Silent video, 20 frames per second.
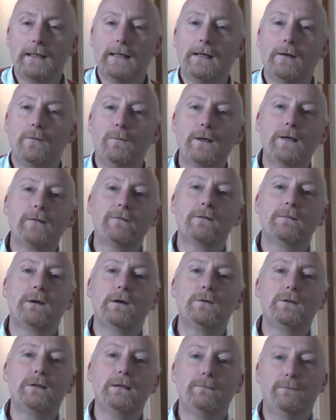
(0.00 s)
Now one of the
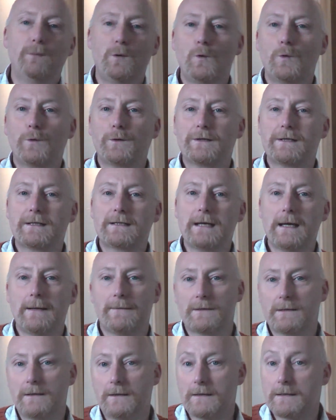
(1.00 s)
most important
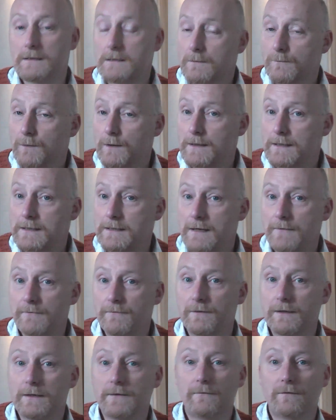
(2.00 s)
steps that someone
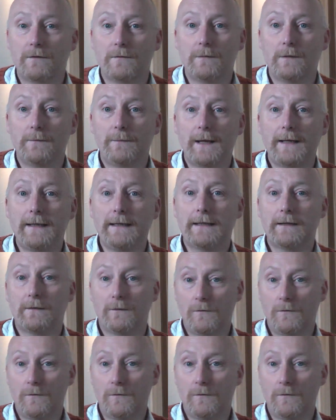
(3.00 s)
suffering from a panic